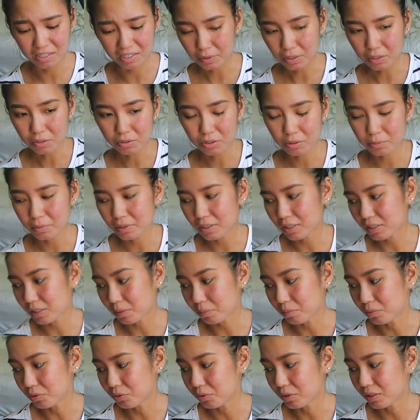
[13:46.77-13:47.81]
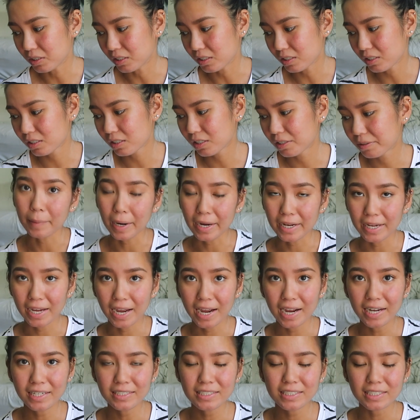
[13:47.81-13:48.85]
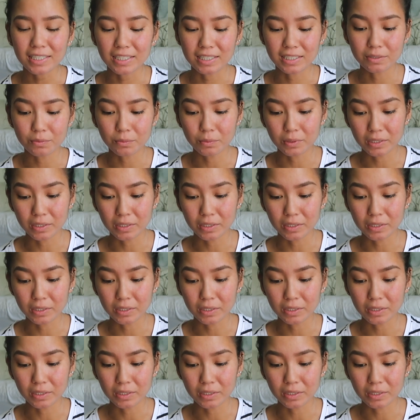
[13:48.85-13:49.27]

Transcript: But also because I'm doing this by hand and